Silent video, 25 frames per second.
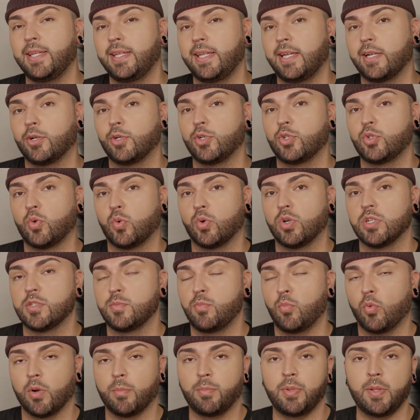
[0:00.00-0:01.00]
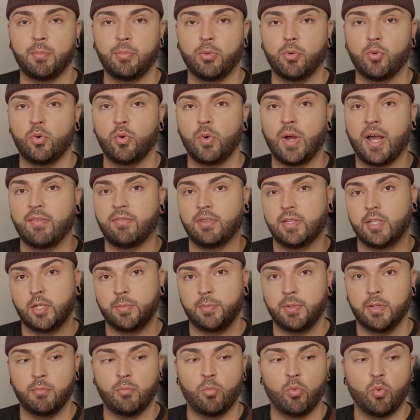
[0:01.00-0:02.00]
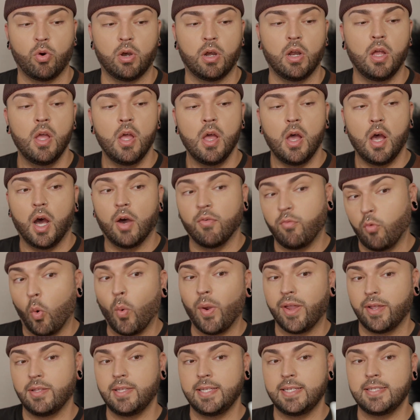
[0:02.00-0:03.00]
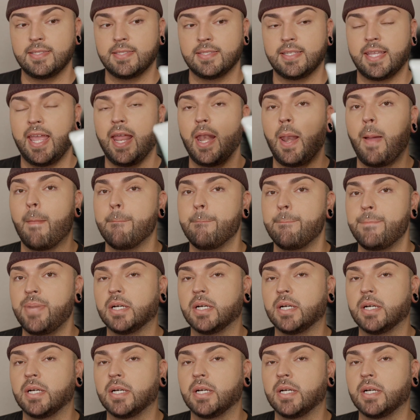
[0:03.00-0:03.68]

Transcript: geared towards more people who have a little bit more of oily skin,